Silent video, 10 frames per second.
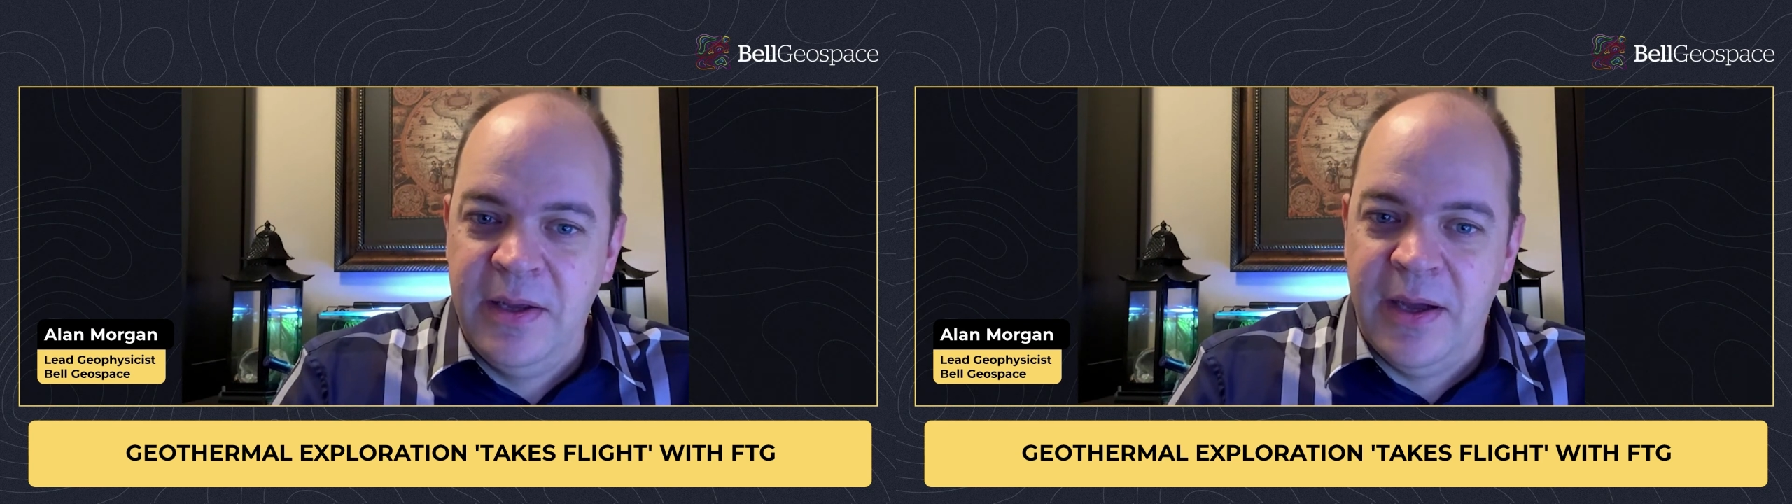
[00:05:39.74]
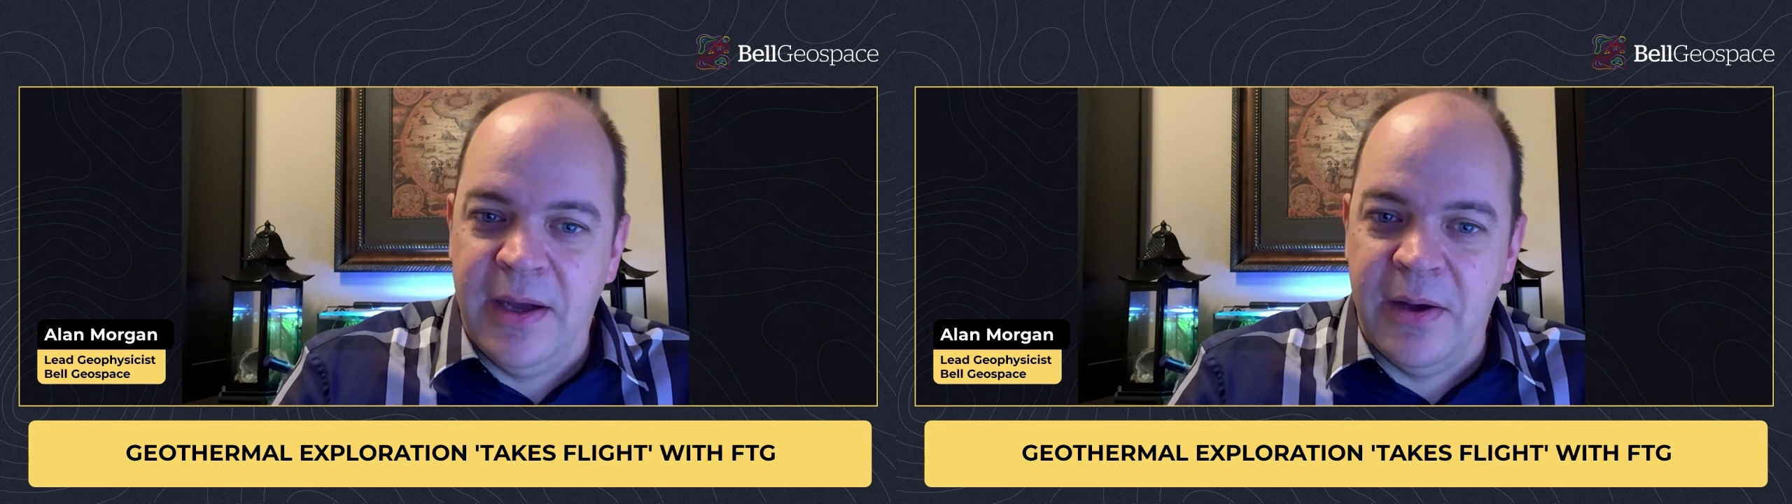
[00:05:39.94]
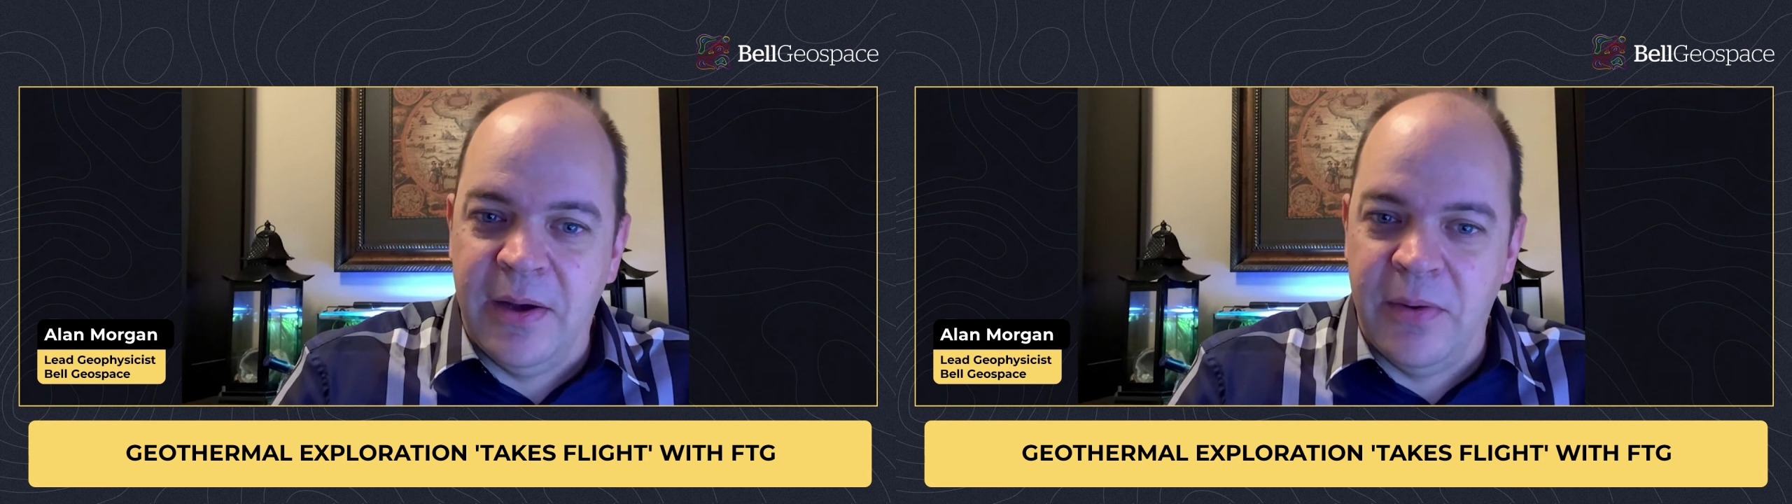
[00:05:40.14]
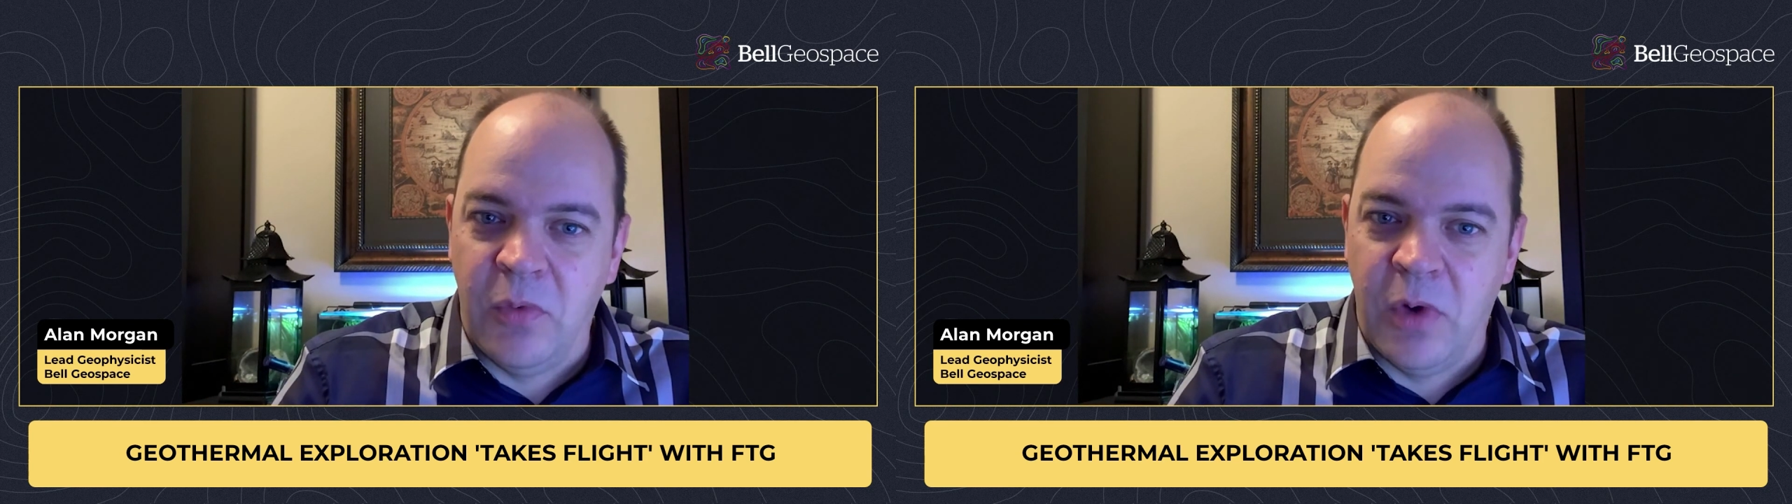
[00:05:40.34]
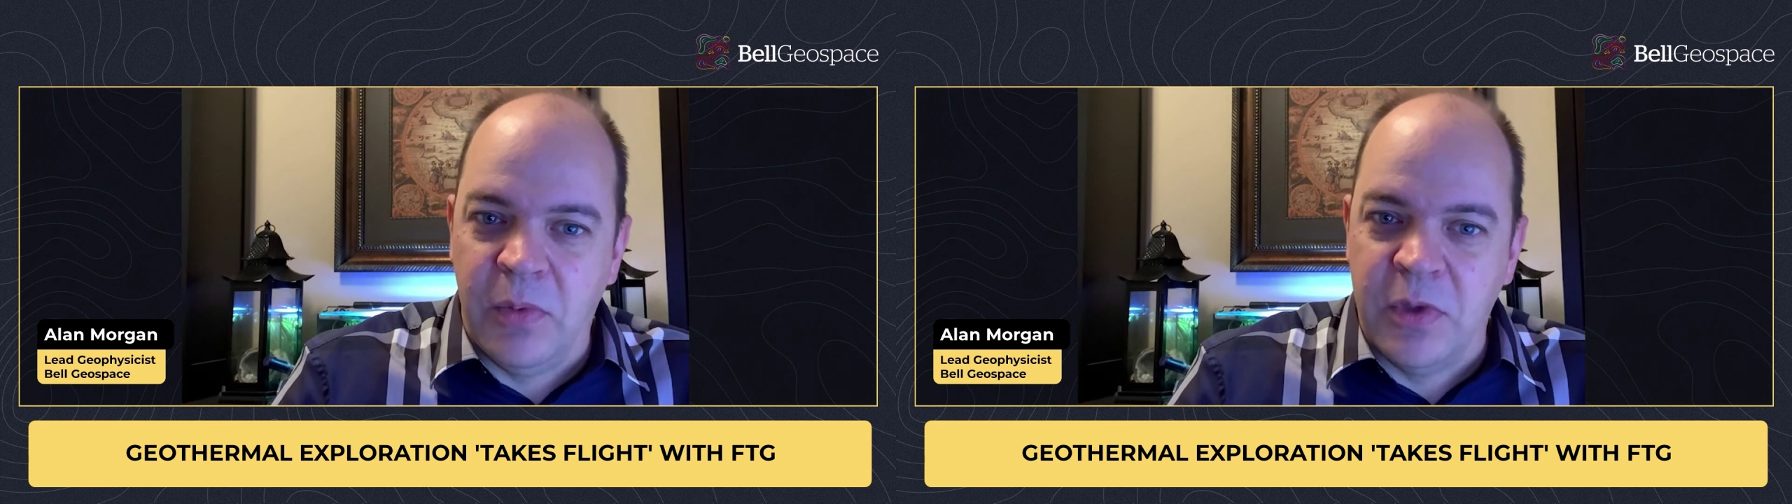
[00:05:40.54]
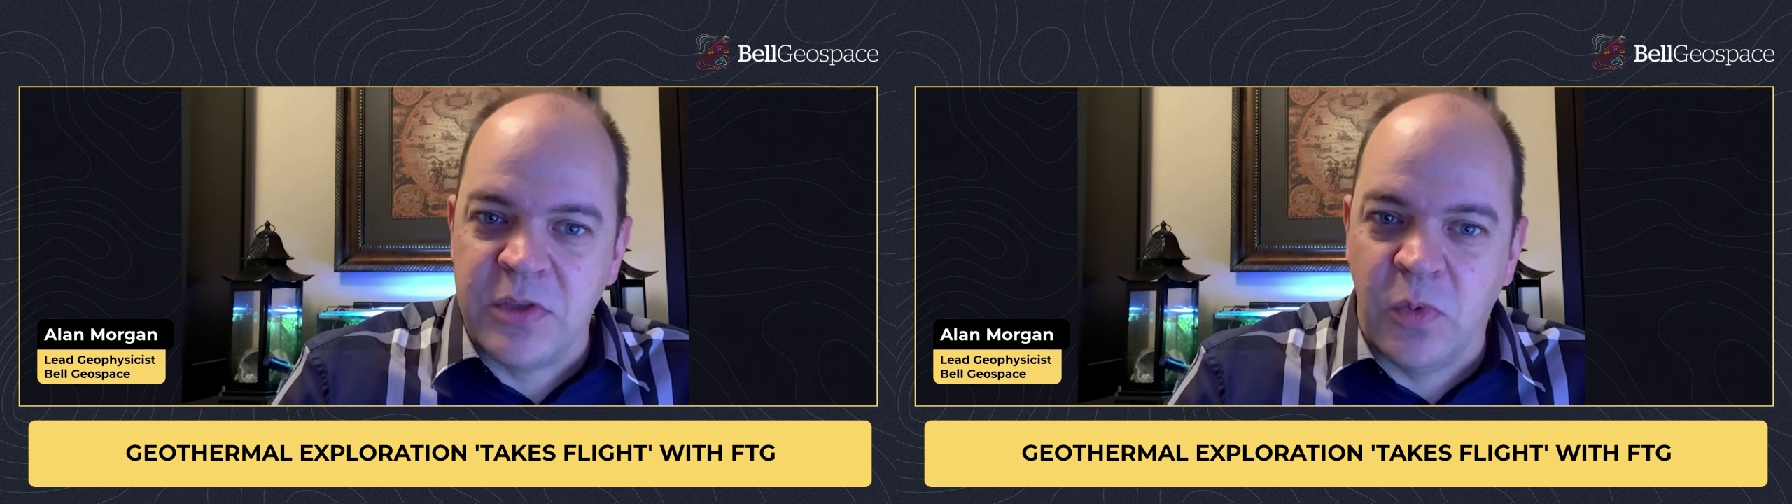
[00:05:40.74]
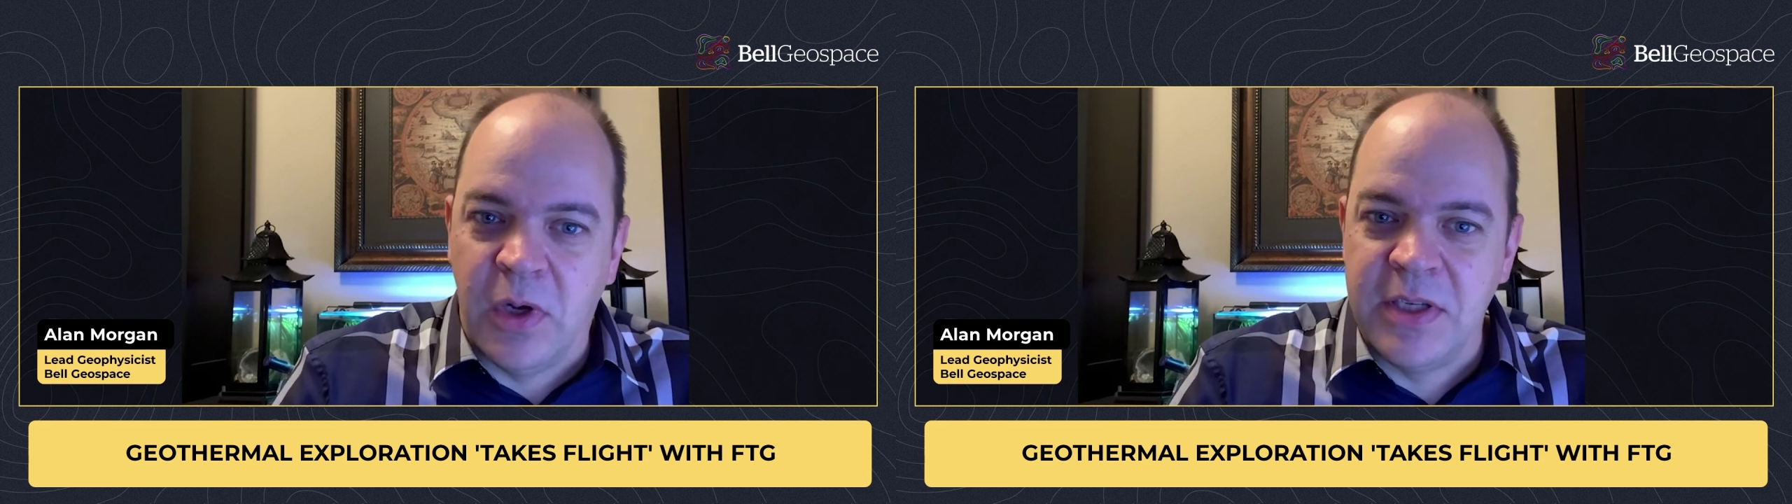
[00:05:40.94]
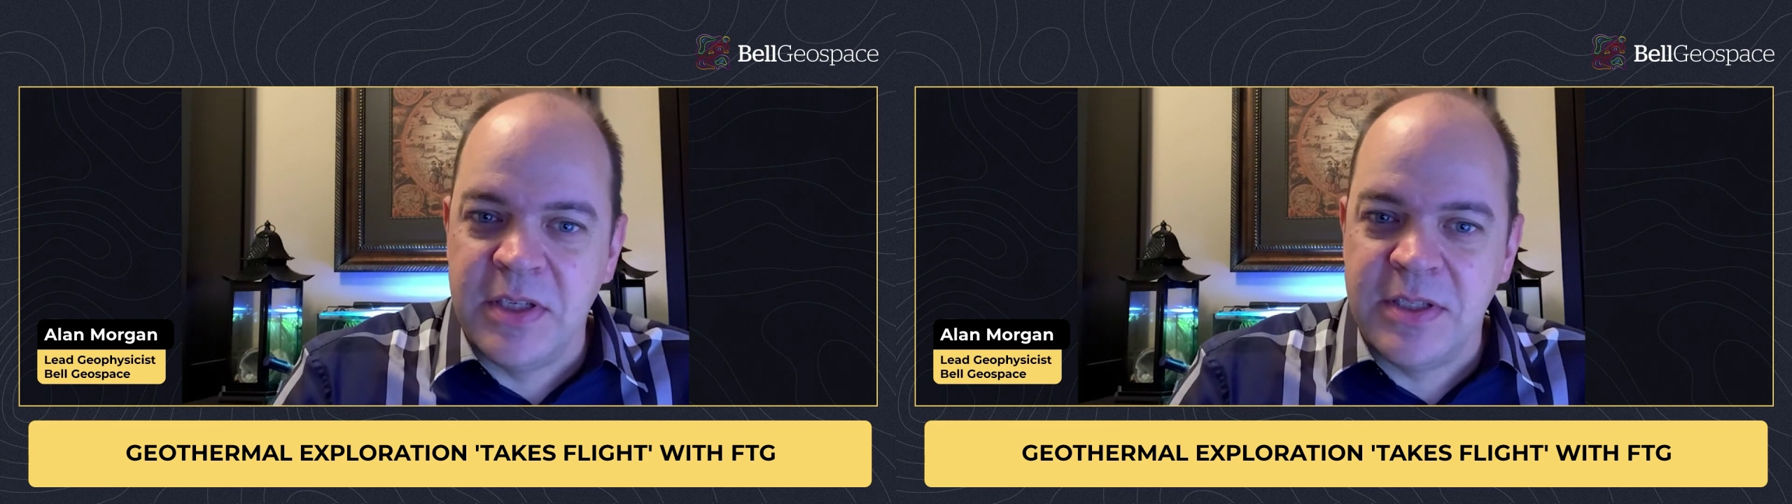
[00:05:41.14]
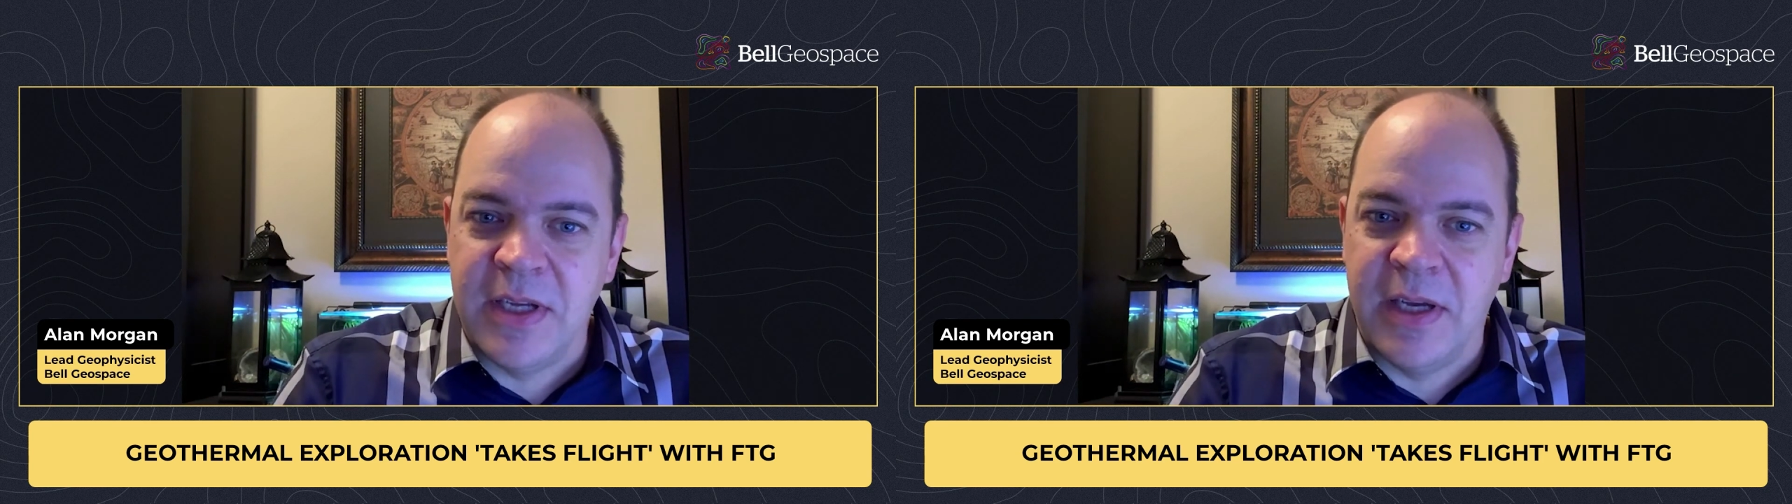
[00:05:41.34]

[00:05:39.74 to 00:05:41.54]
what was once